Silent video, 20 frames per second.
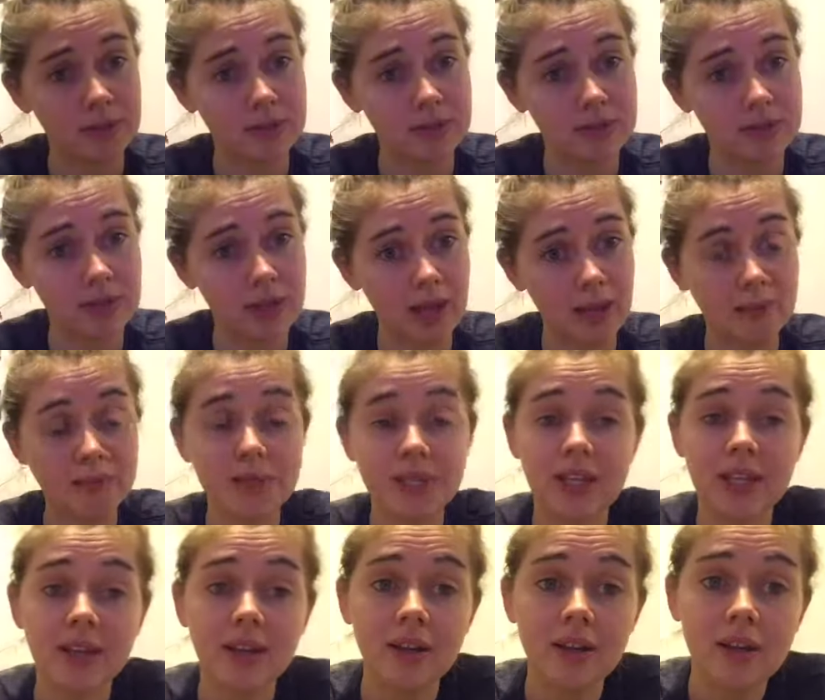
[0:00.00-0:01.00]
was
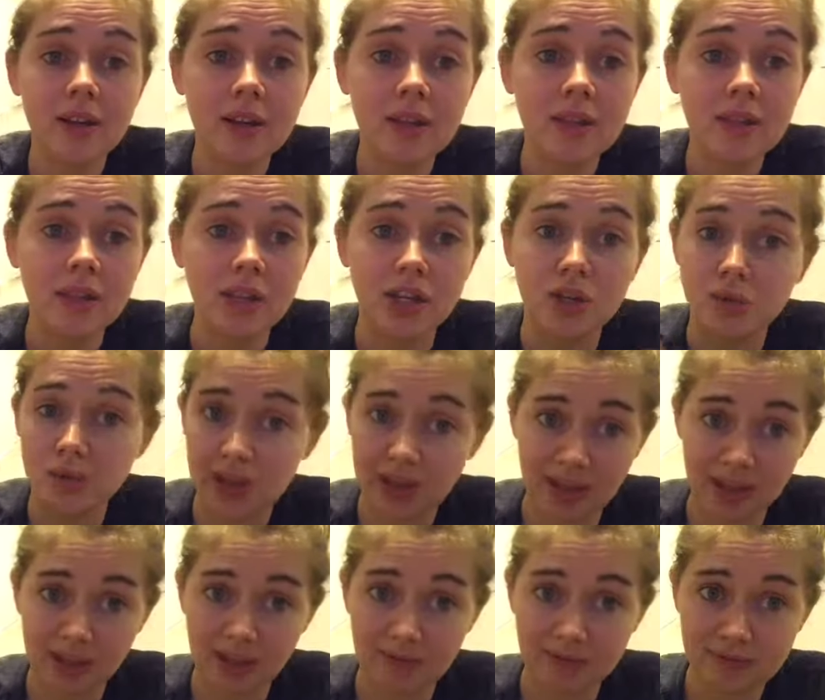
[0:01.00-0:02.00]
empty, then you
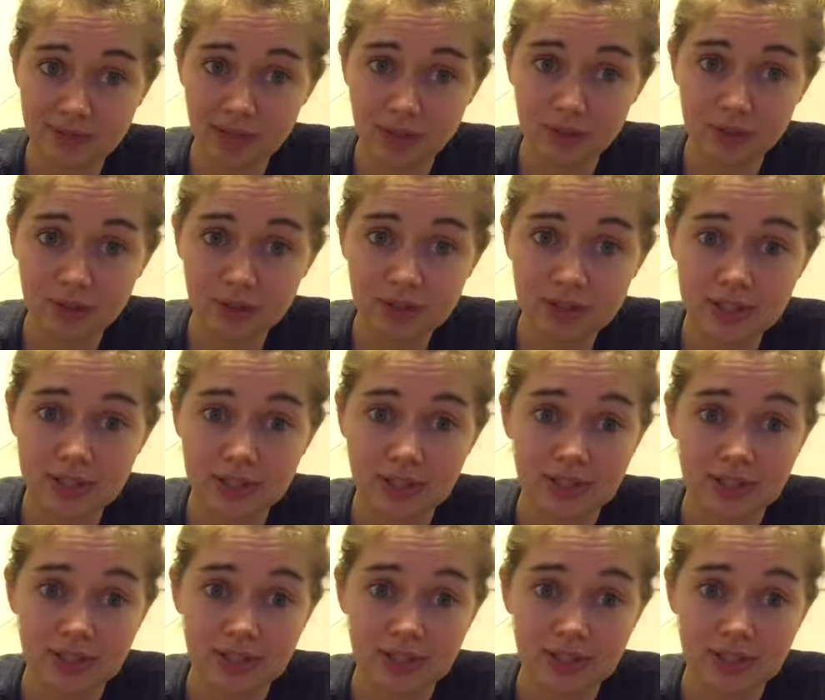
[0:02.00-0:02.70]
can't give to others.